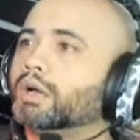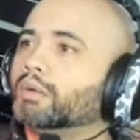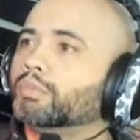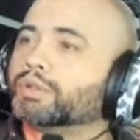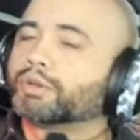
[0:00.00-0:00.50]

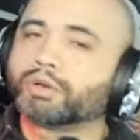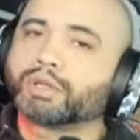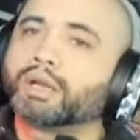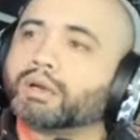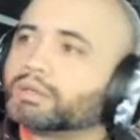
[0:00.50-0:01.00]
with her
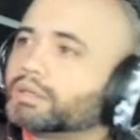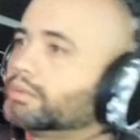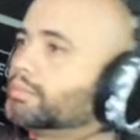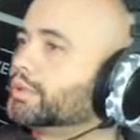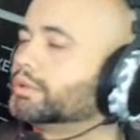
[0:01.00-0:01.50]
character,
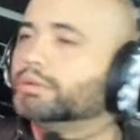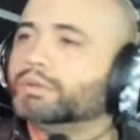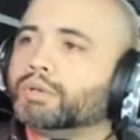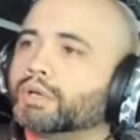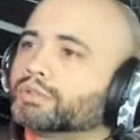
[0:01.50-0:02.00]
but
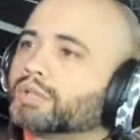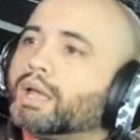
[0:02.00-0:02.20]
who knows?